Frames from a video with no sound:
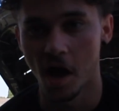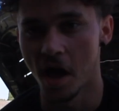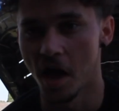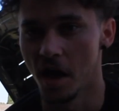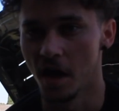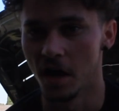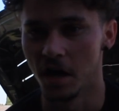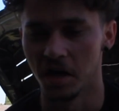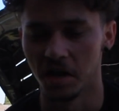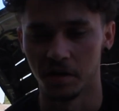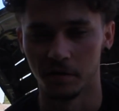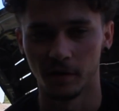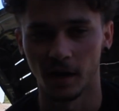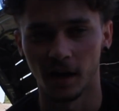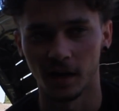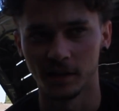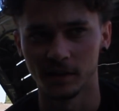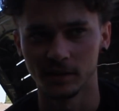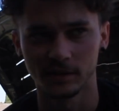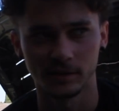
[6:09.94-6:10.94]
And
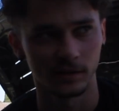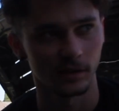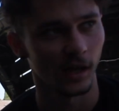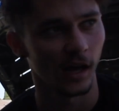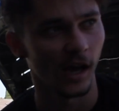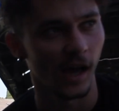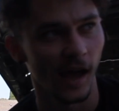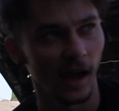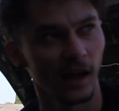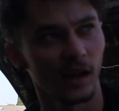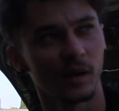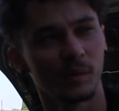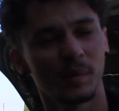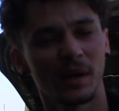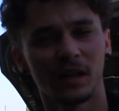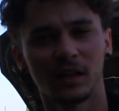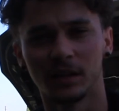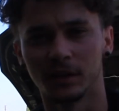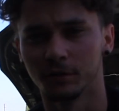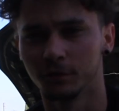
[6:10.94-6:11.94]
it's at
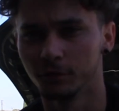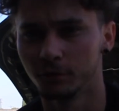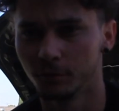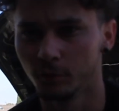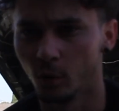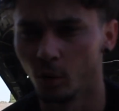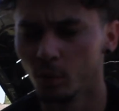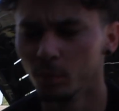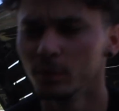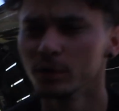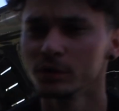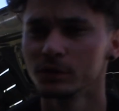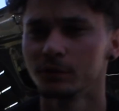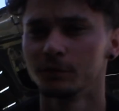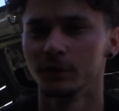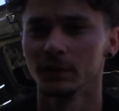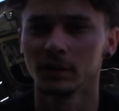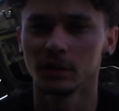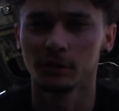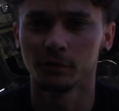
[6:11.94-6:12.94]
about like almost
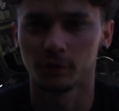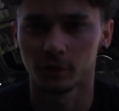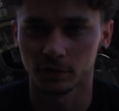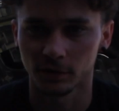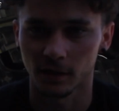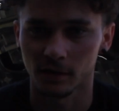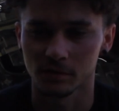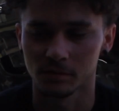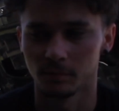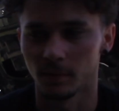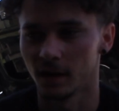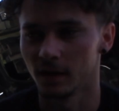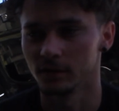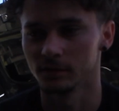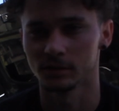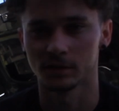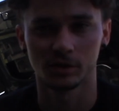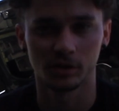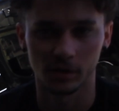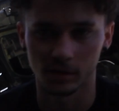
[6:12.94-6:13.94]
54,000
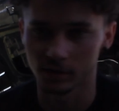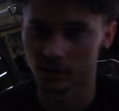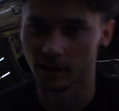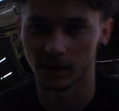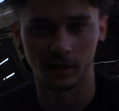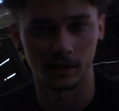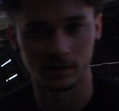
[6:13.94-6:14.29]
miles. Like